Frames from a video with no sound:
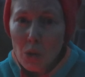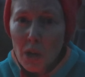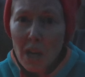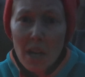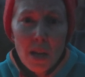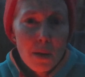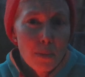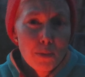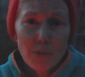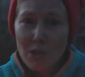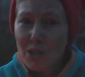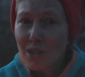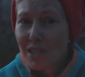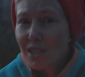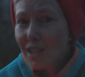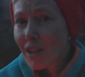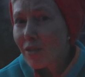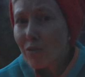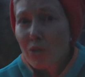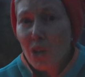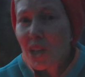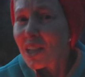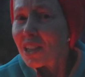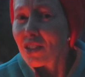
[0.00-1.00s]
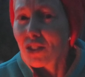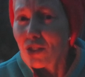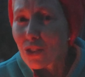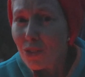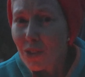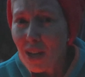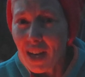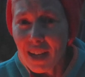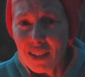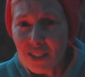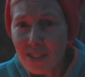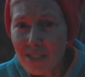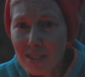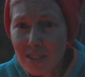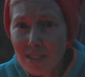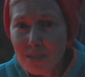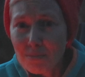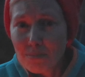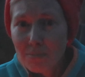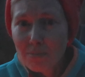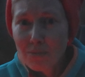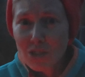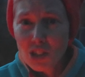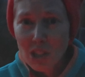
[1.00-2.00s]
grahams instead of regular crackers?
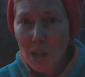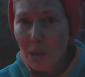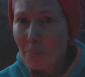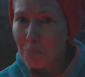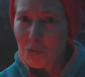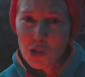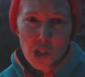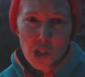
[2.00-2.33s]
Slap